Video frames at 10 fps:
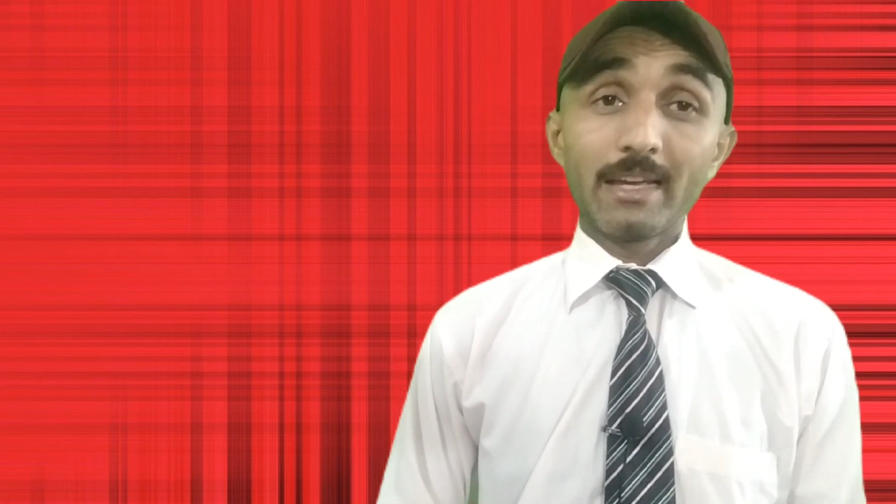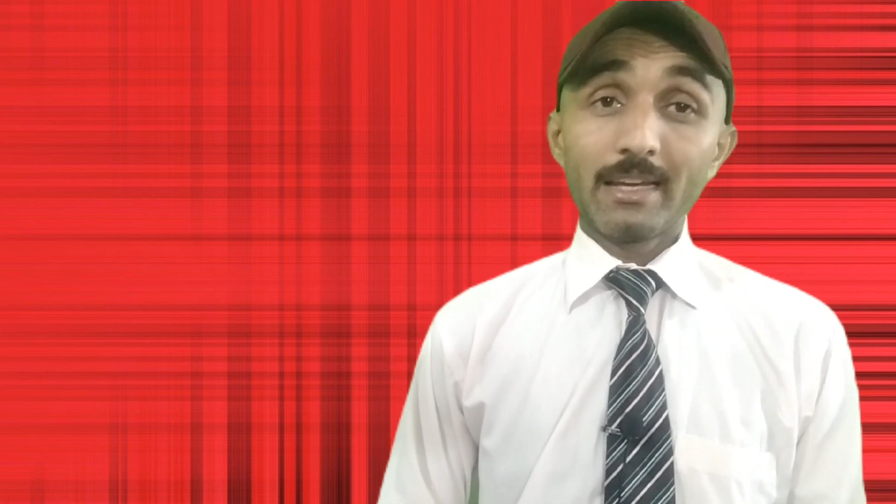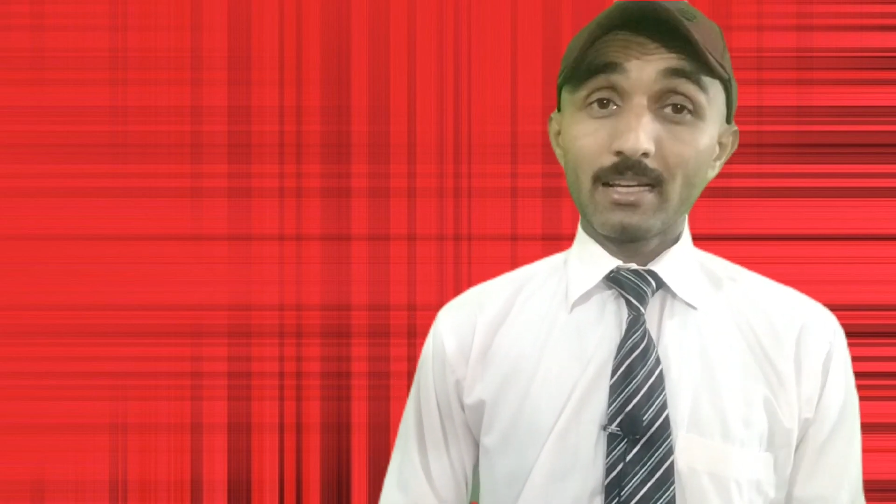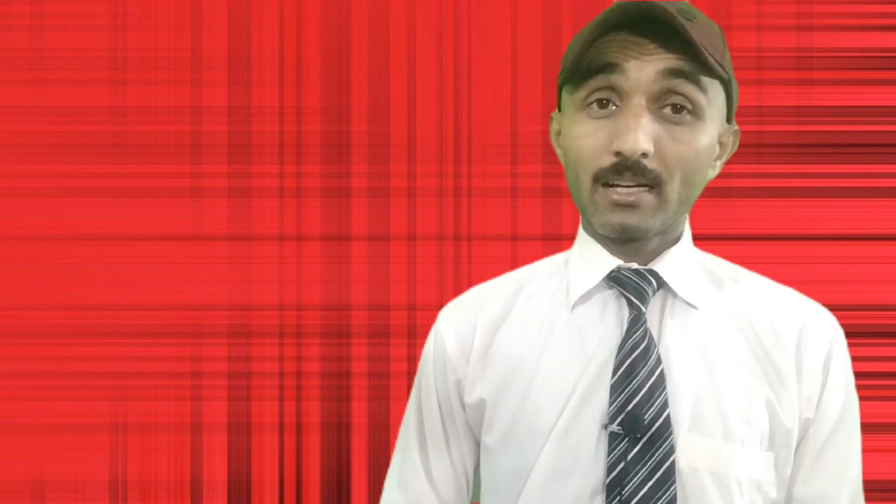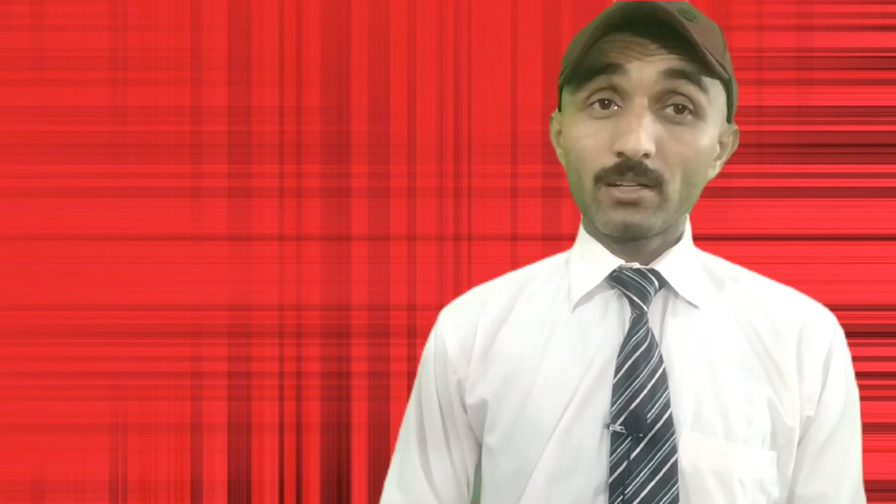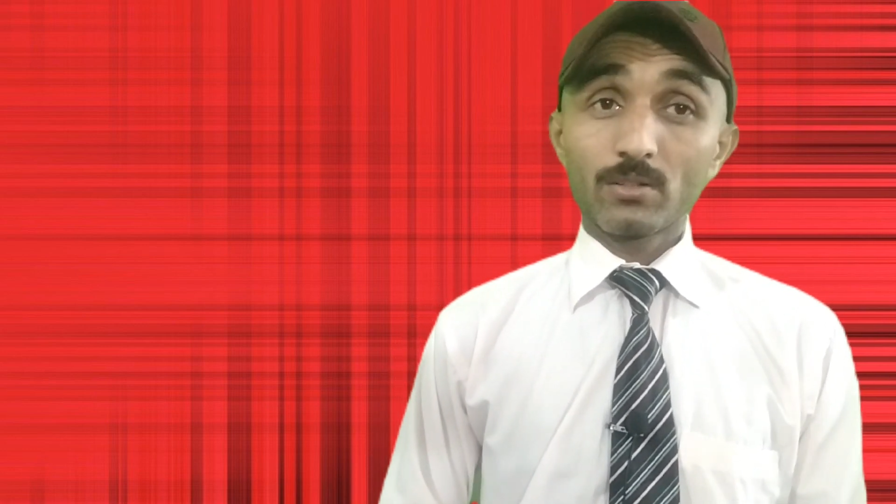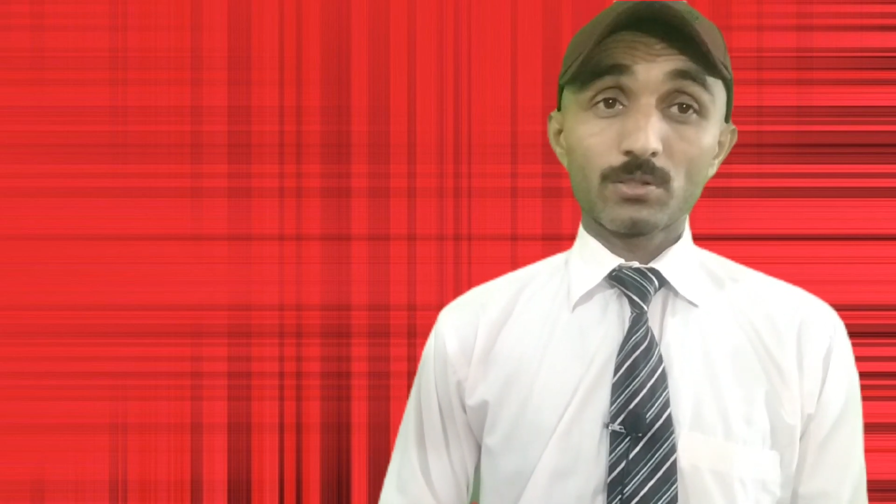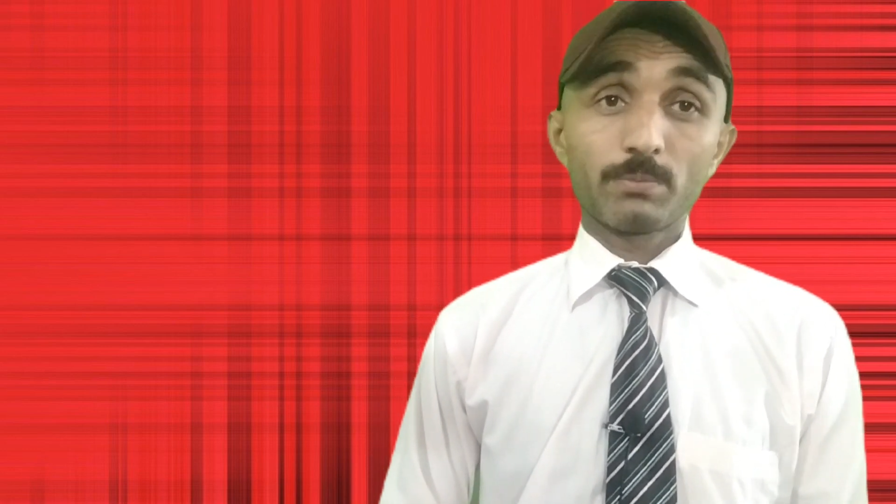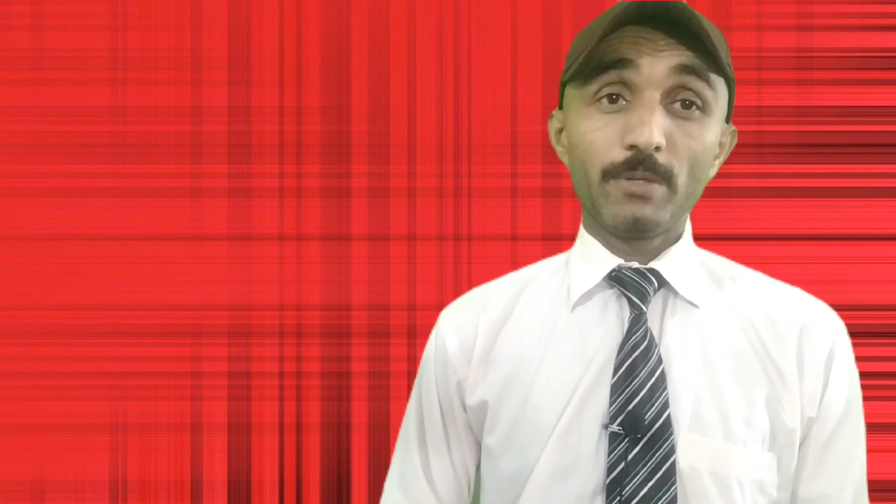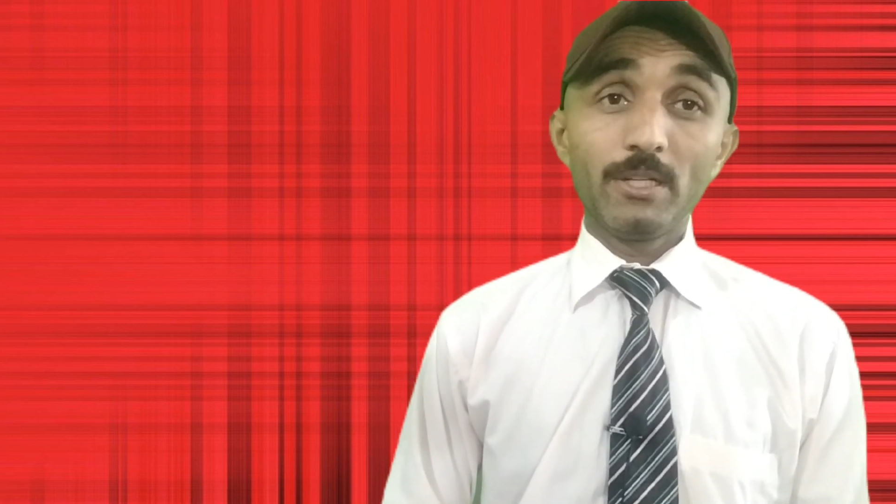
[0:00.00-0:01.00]
any kind of
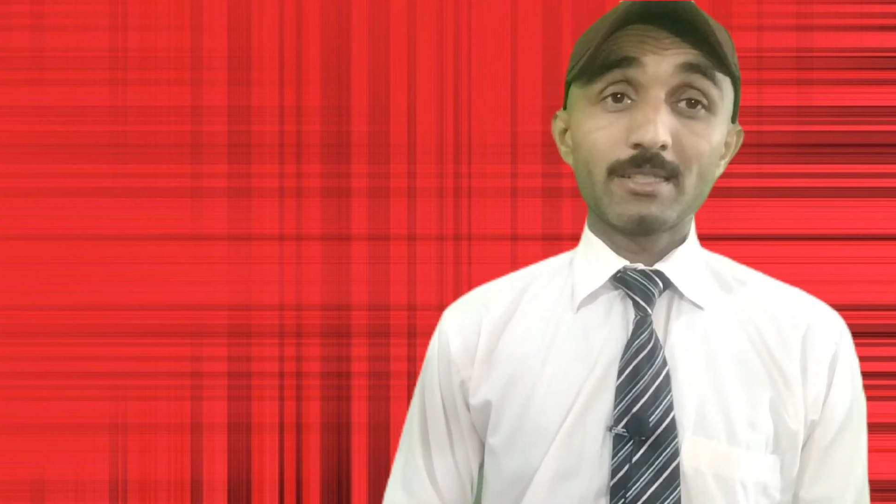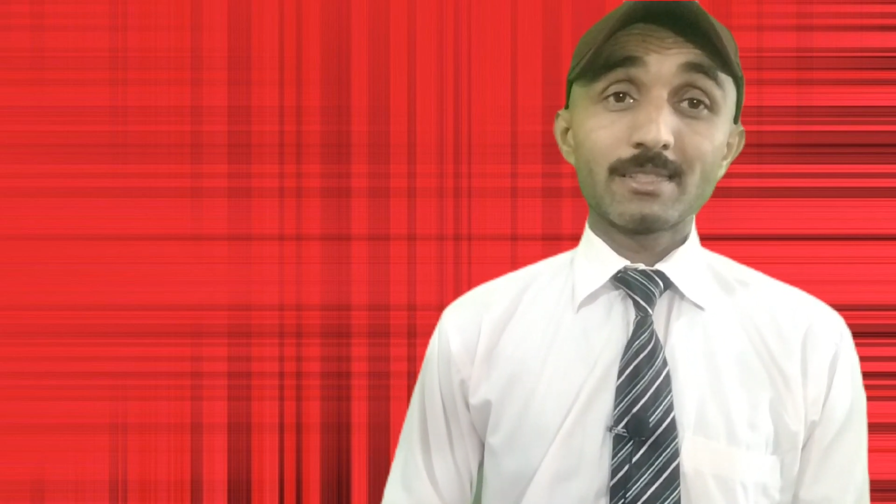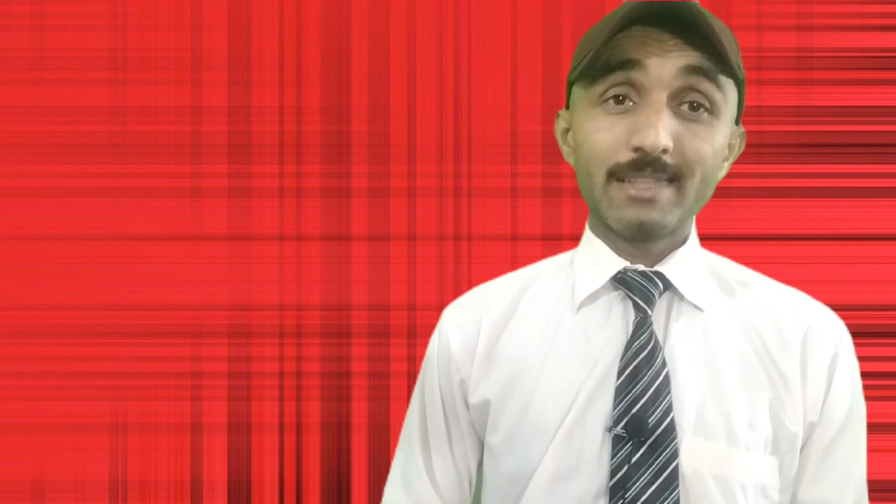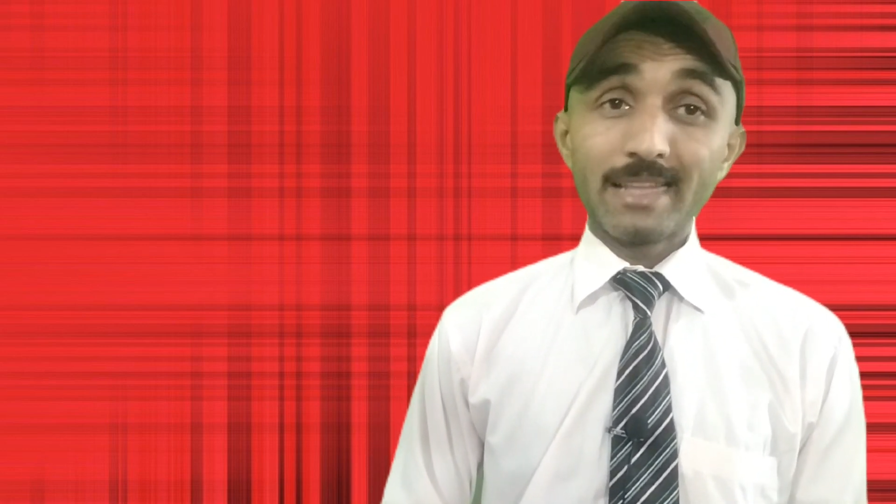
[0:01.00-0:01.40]
speech,